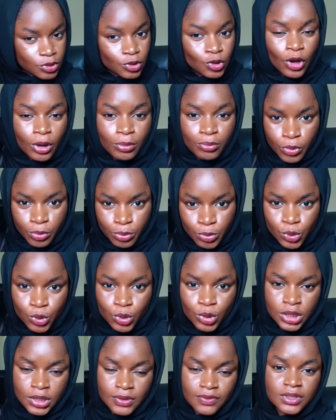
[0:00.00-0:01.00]
You are more
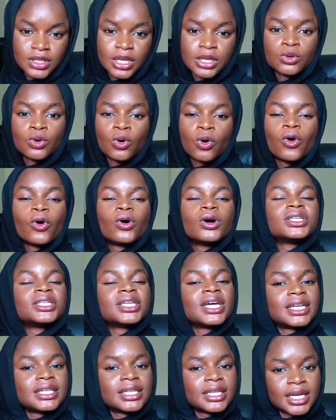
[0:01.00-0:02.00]
productive then, or is it
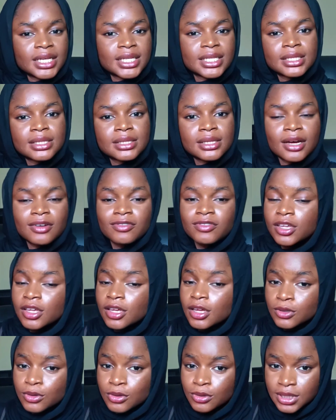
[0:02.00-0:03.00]
at night after
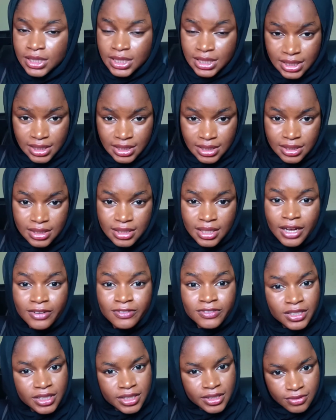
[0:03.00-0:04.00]
you're done eating,
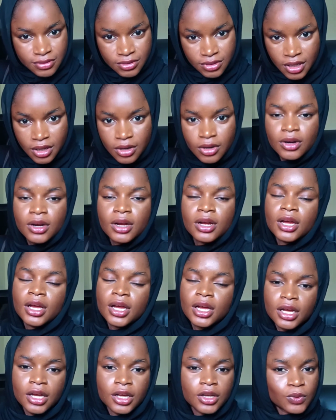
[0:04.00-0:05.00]
after iftar,
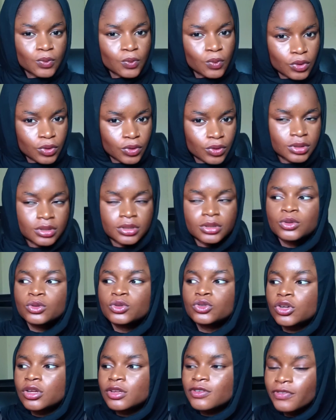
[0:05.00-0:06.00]
and you work on it? So
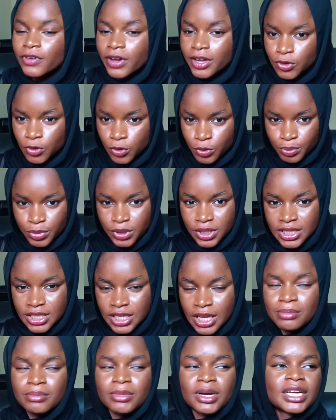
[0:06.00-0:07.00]
just find your peak
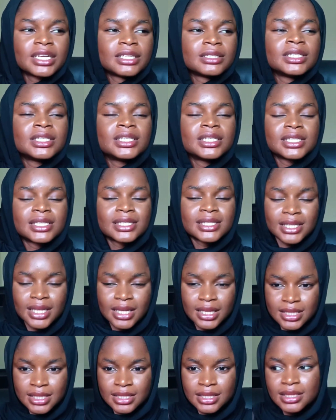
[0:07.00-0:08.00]
time and
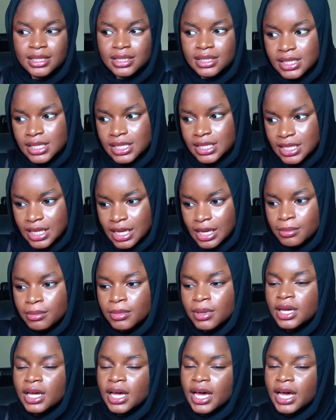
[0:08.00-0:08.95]
set this time